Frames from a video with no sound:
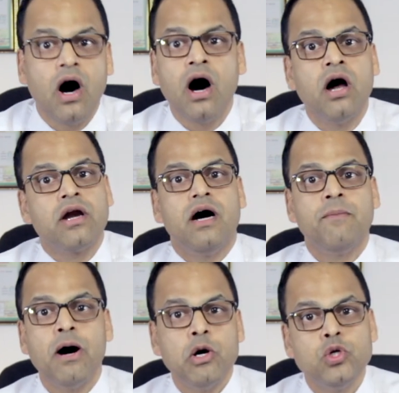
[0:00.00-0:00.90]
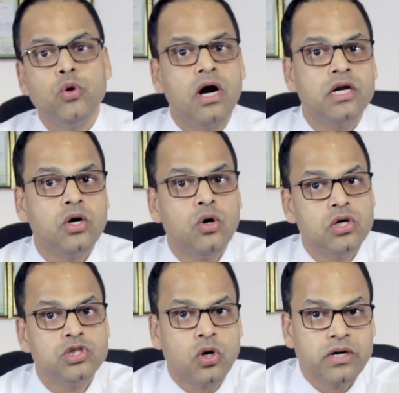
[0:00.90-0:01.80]
are about to
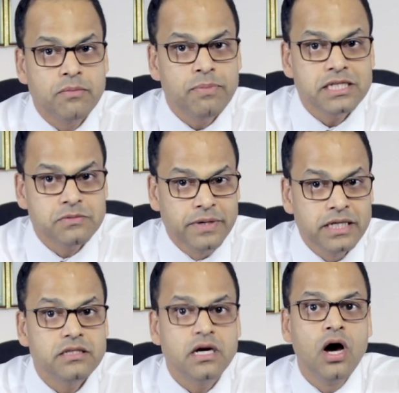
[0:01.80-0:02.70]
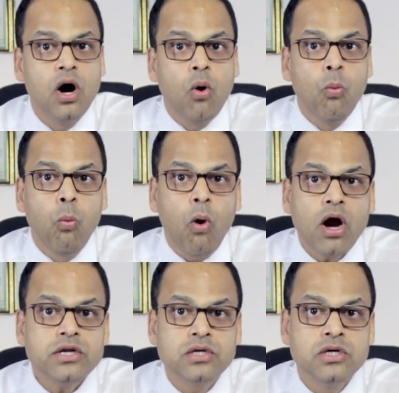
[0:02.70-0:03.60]
undergo a joint replacement,
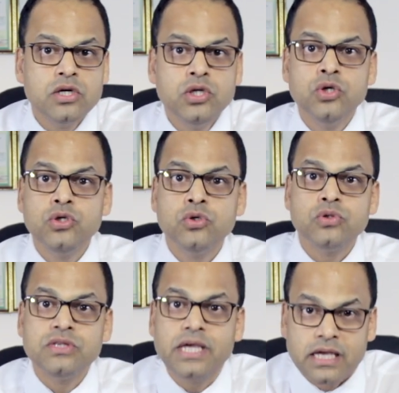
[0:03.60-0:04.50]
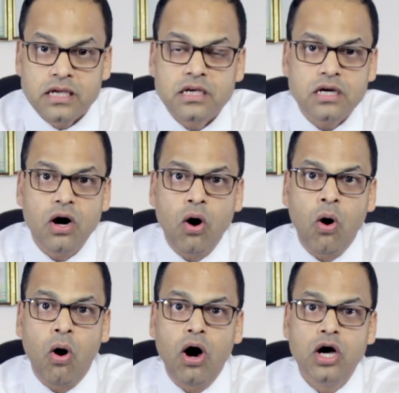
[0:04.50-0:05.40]
what do you think
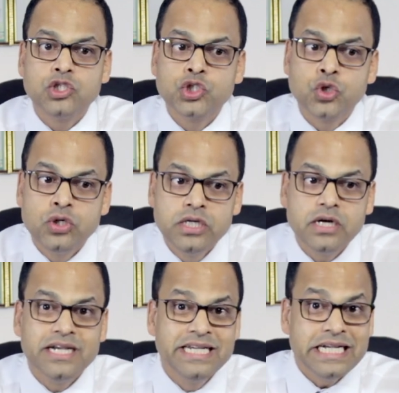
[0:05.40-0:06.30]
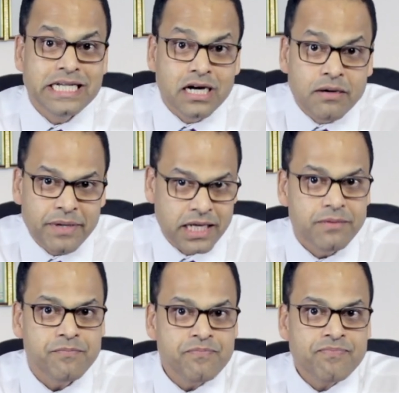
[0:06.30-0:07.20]
should
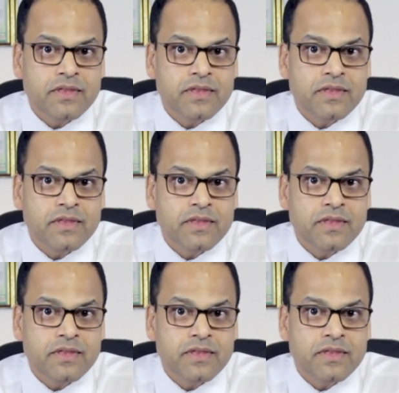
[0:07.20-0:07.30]
determine